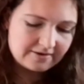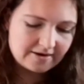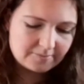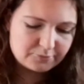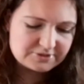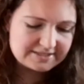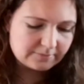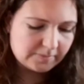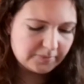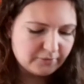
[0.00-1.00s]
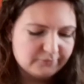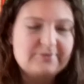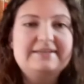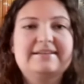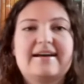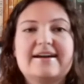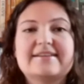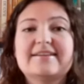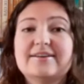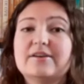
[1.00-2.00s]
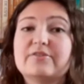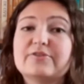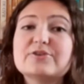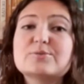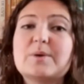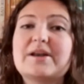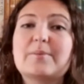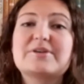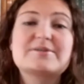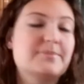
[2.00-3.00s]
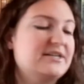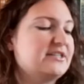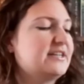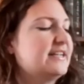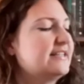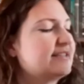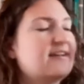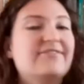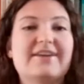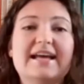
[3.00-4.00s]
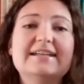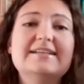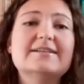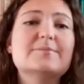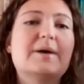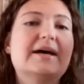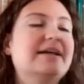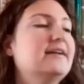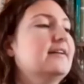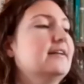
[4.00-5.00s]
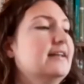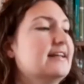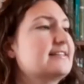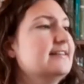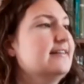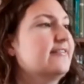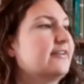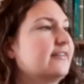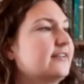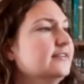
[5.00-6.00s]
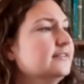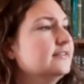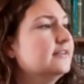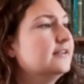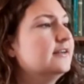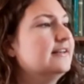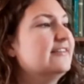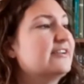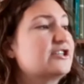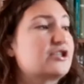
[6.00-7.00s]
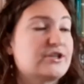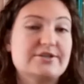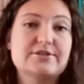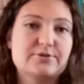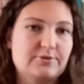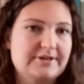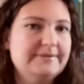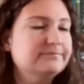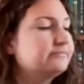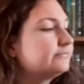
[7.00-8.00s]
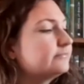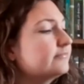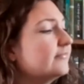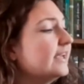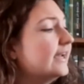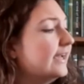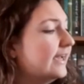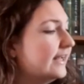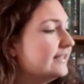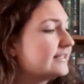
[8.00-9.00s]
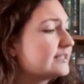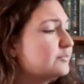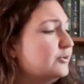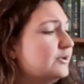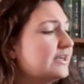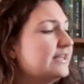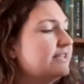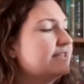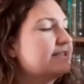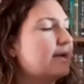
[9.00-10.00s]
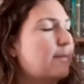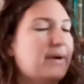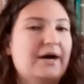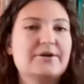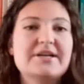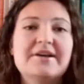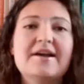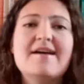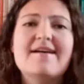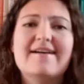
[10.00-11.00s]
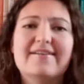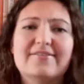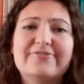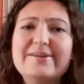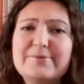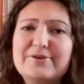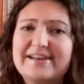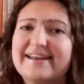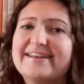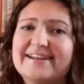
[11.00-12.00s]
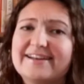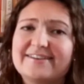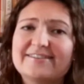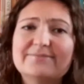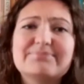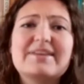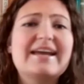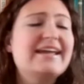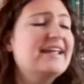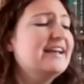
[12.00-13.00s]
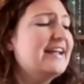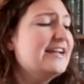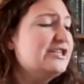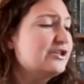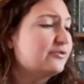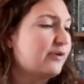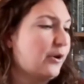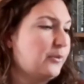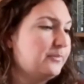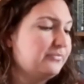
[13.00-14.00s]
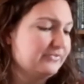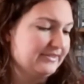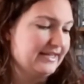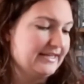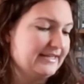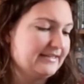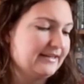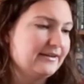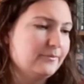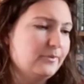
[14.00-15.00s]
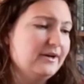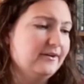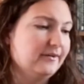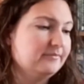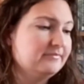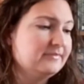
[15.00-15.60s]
are books that we both really liked. The first one I want to mention is Valiant by Lesley Livington. Livingston, sorry. And this book is about a female gladiator in ancient Rome that, well,